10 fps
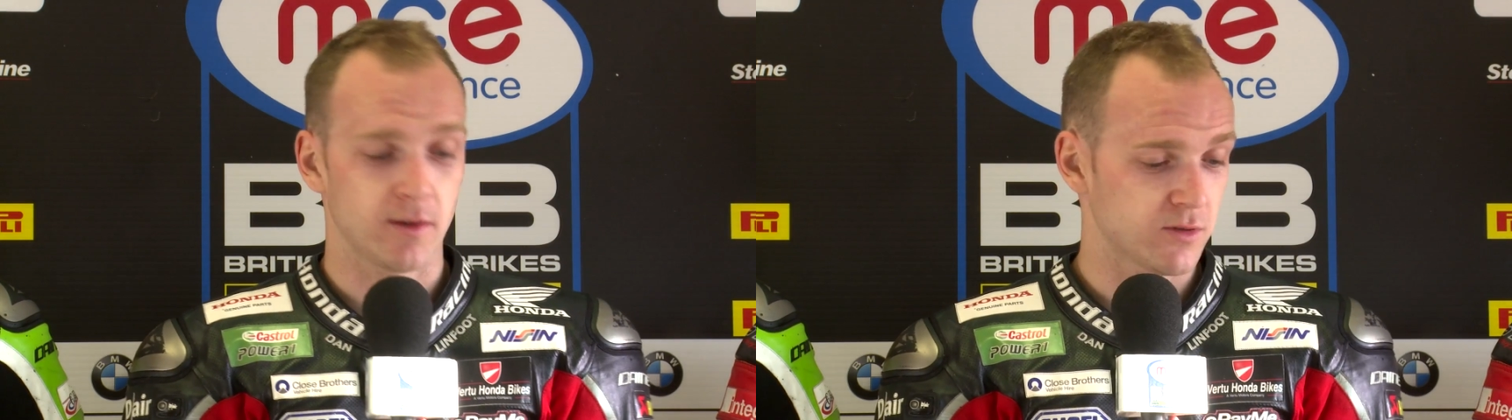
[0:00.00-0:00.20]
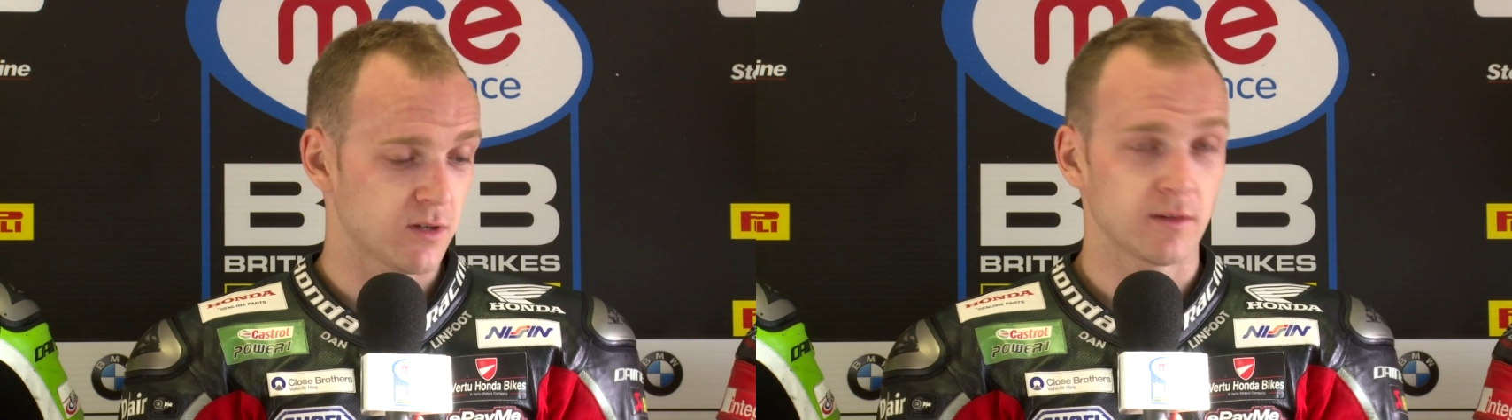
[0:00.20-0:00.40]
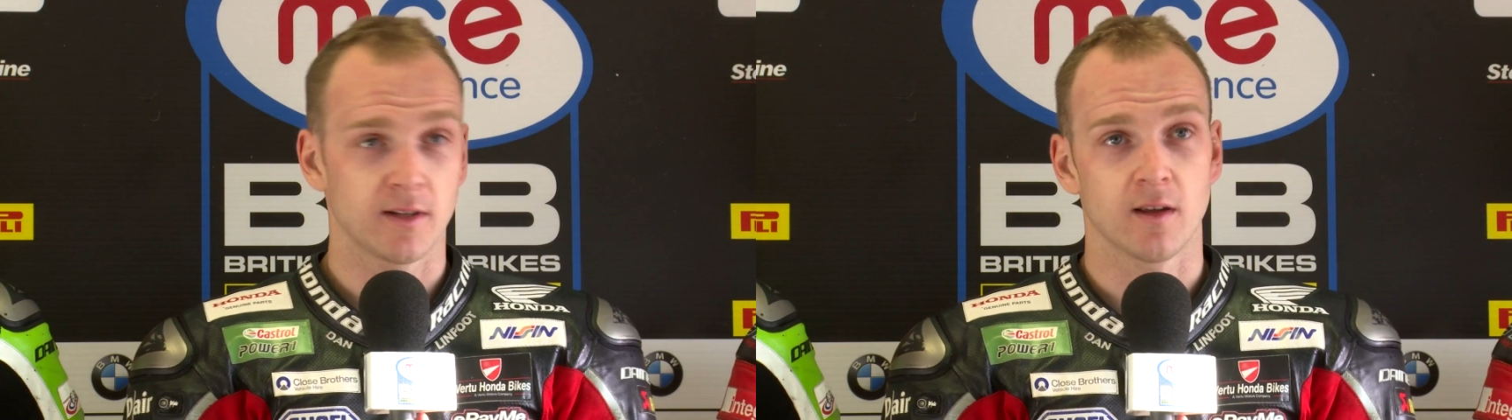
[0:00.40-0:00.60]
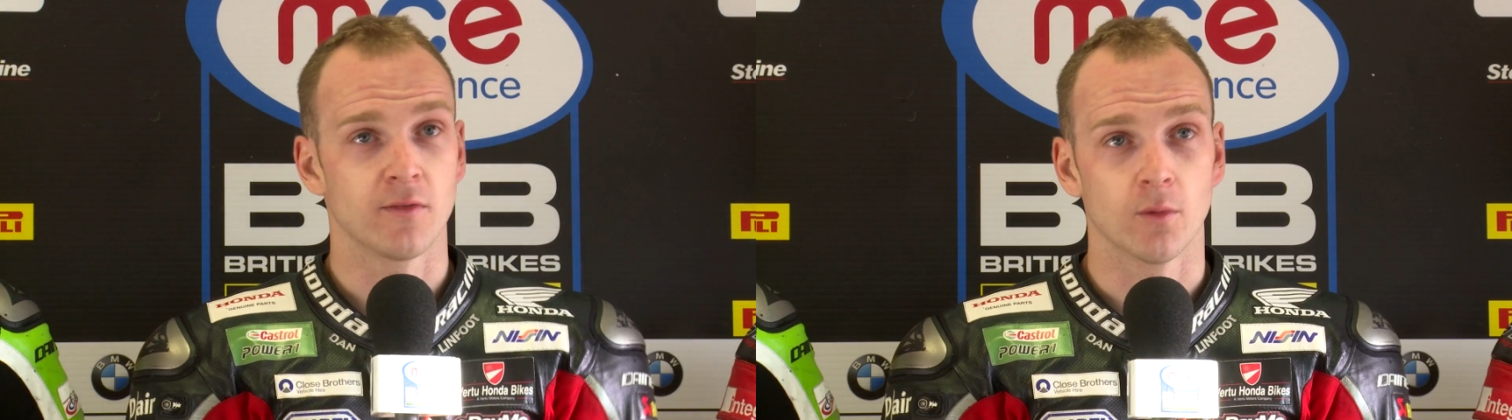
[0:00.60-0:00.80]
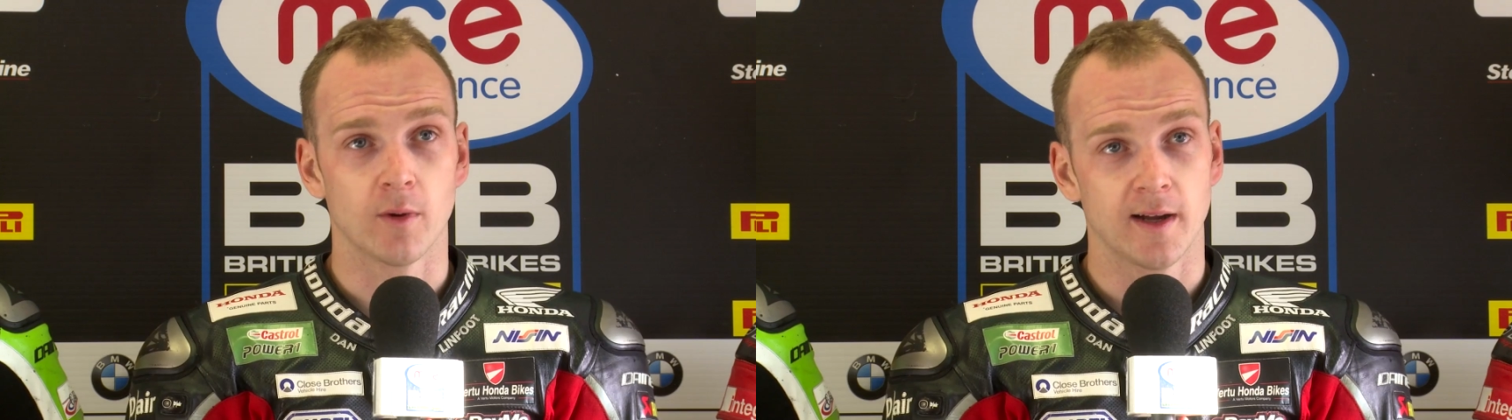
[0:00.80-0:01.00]
that was only a
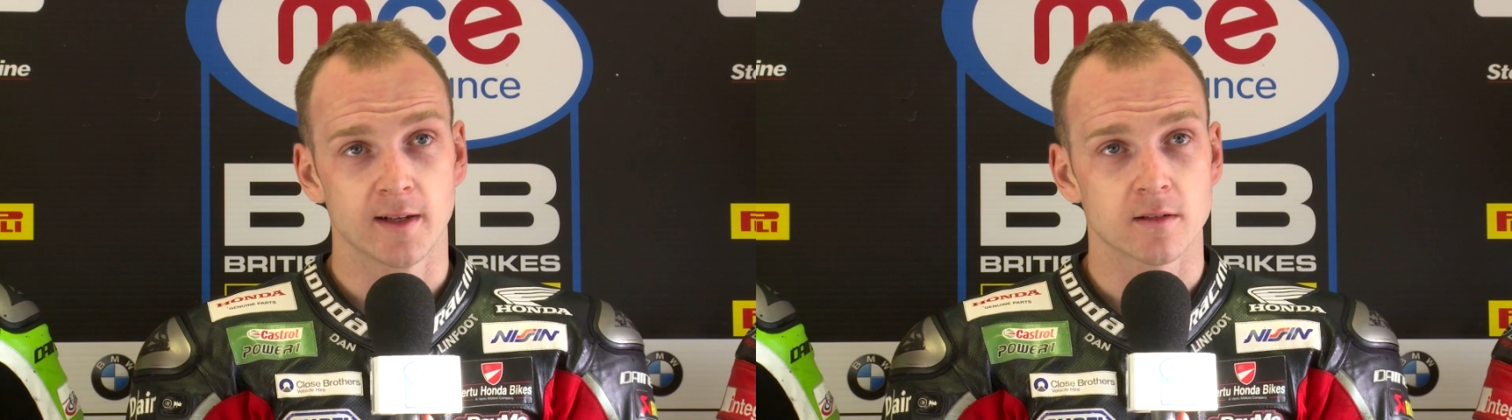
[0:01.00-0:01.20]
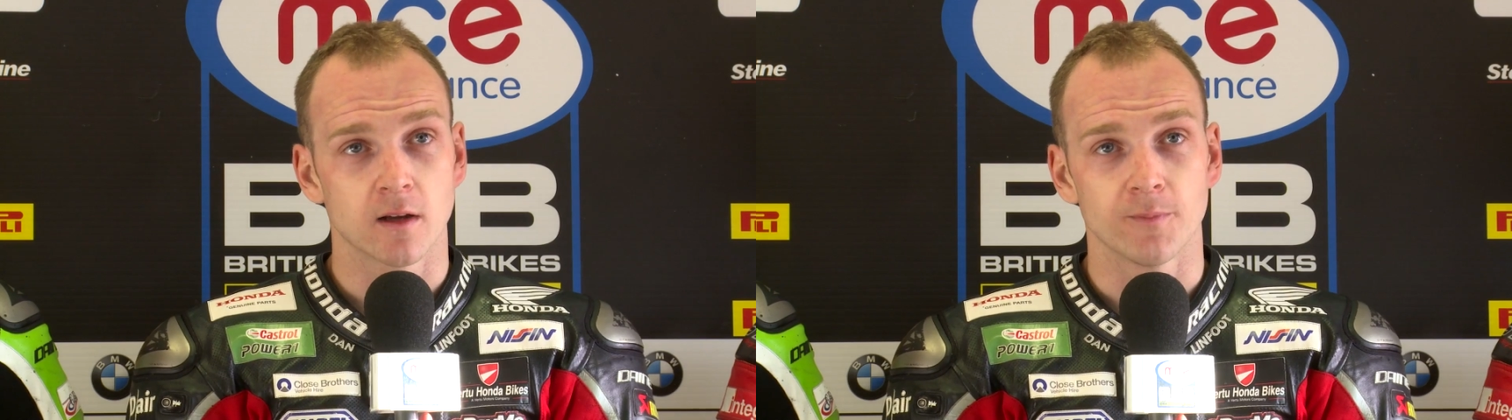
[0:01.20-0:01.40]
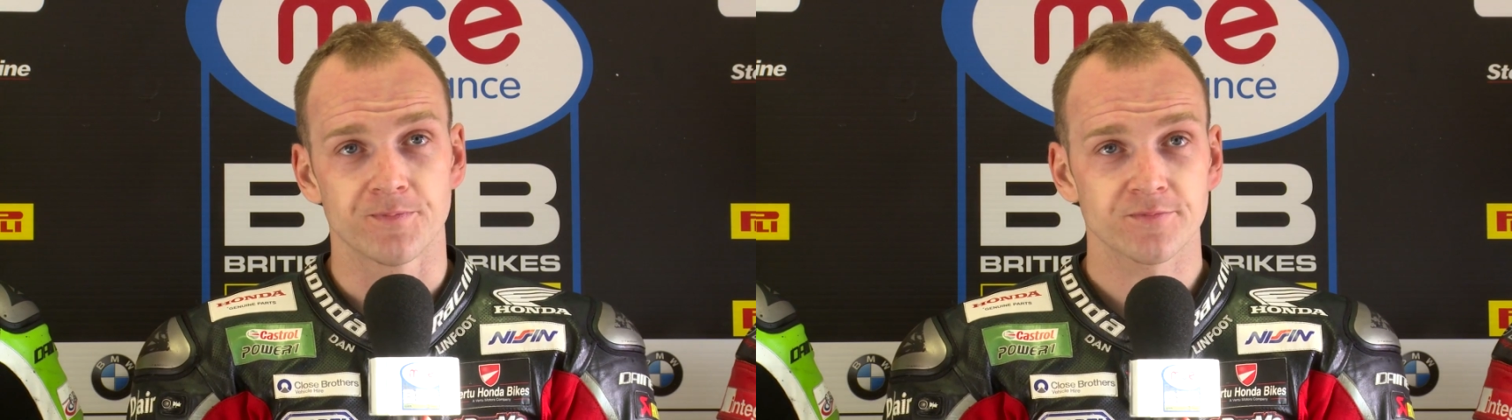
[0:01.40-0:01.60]
foot wide. So